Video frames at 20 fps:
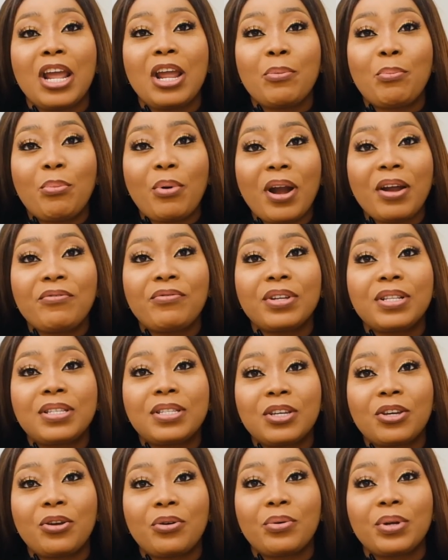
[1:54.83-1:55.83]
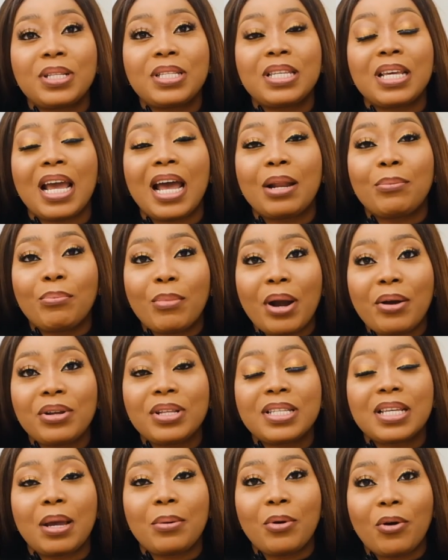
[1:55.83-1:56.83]
a private security and
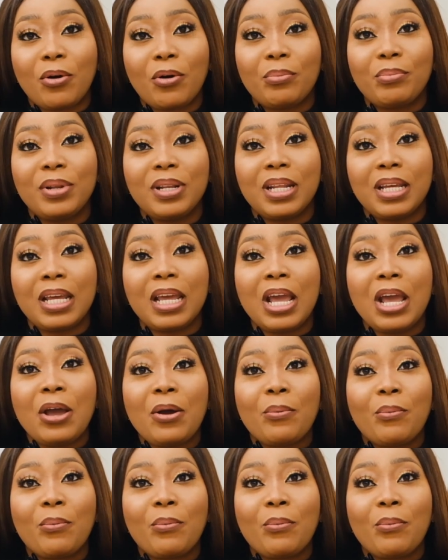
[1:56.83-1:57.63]
maritime company